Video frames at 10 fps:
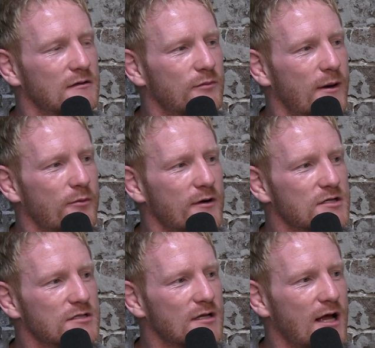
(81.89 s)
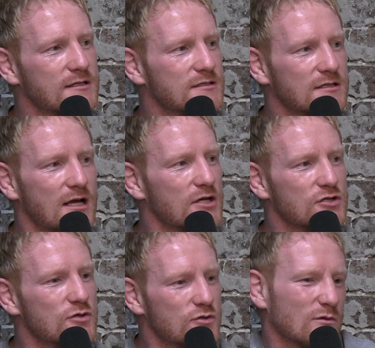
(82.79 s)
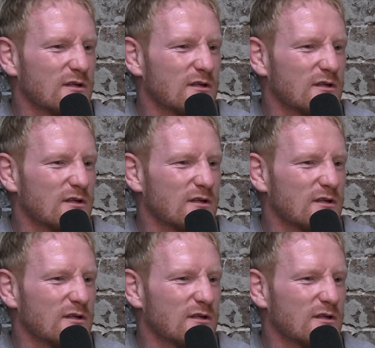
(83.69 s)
preparation as usual.